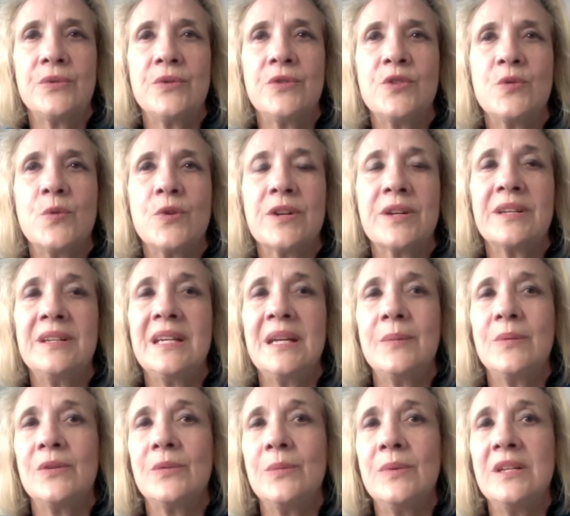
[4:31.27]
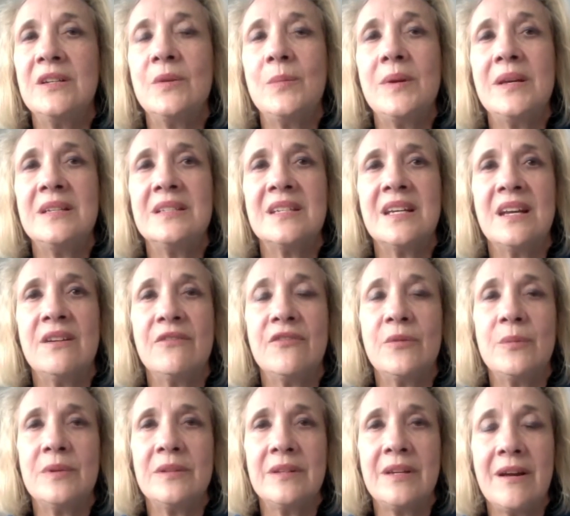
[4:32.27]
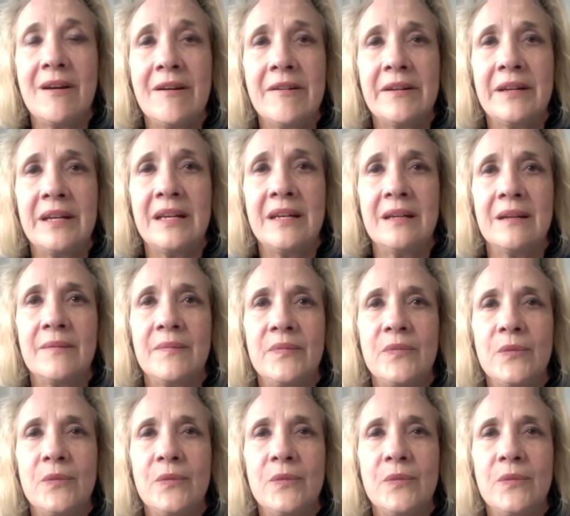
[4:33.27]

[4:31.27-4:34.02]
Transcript: whose work enabled me to maintain familiarity